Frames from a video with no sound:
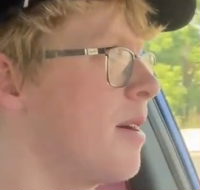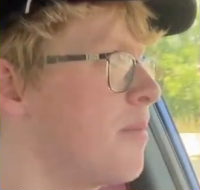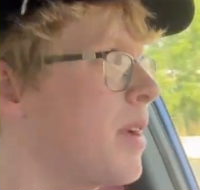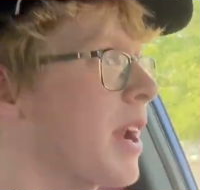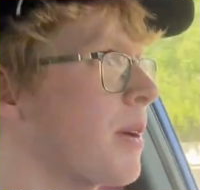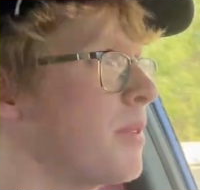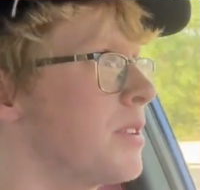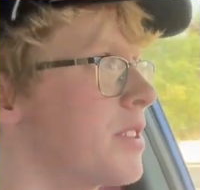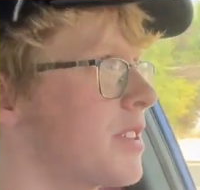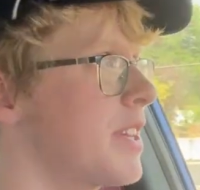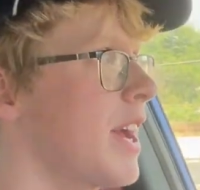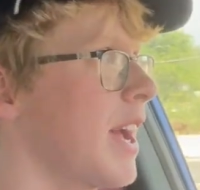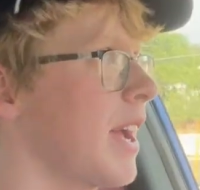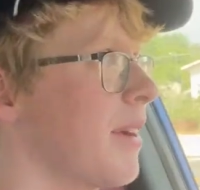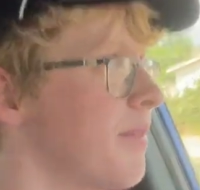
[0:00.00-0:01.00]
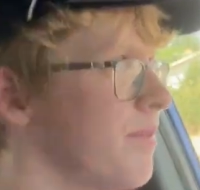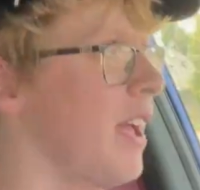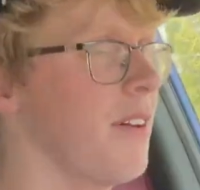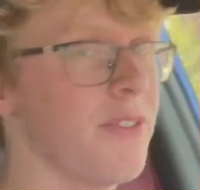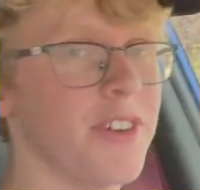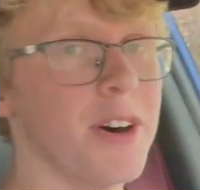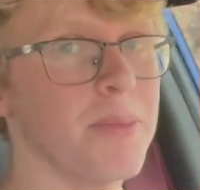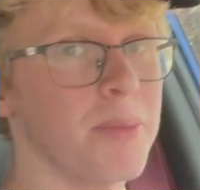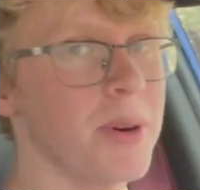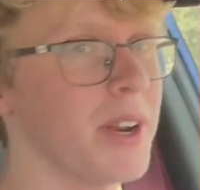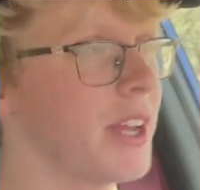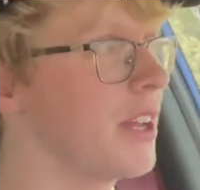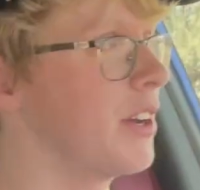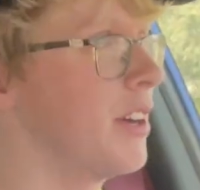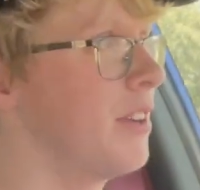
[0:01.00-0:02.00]
But I will say, it felt
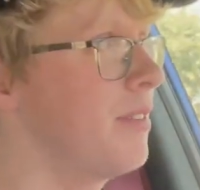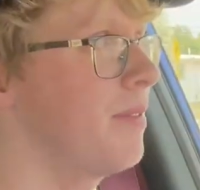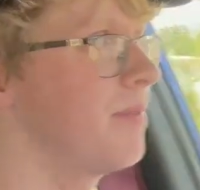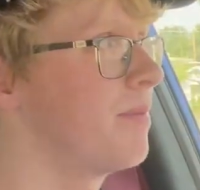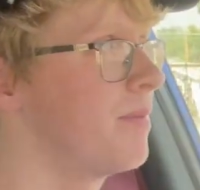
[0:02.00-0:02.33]
pretty good.